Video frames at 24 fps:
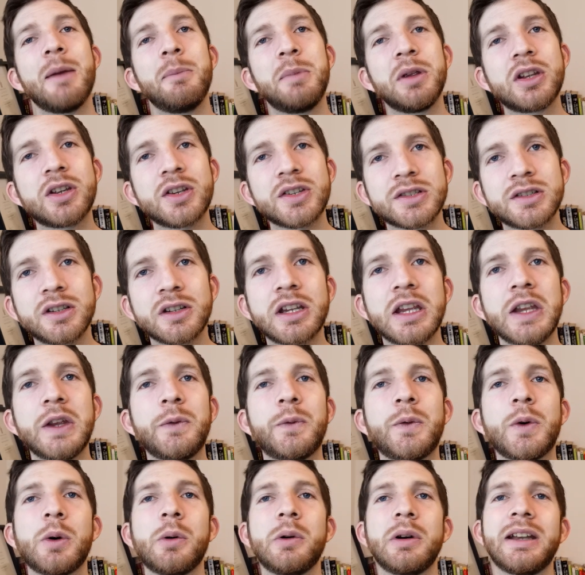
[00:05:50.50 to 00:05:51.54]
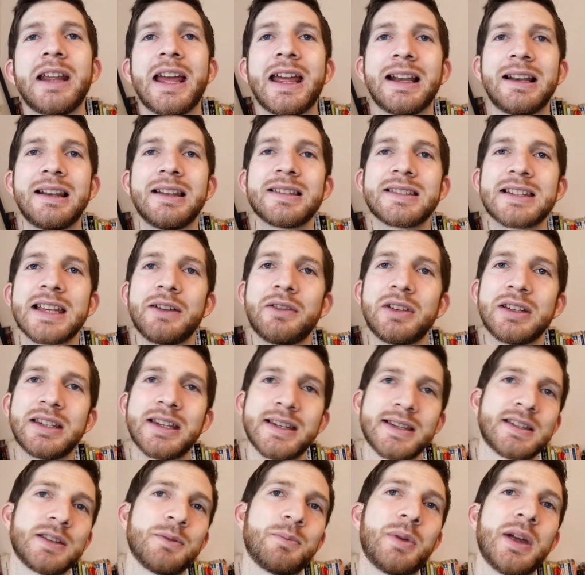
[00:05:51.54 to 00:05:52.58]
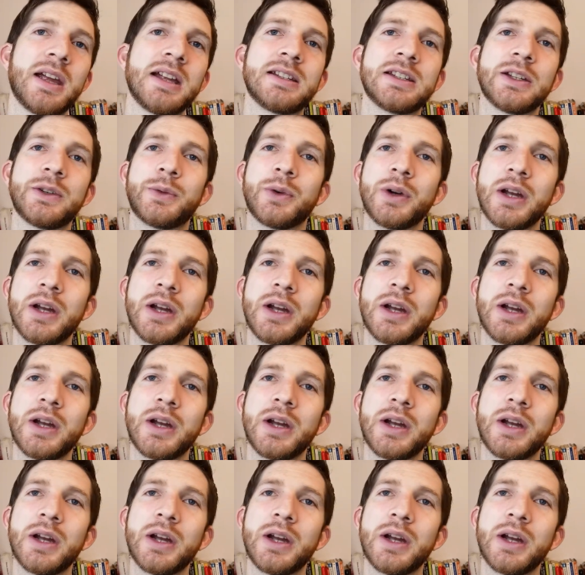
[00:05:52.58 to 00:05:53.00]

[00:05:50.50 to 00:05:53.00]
and because looking forward, analysts have anticipated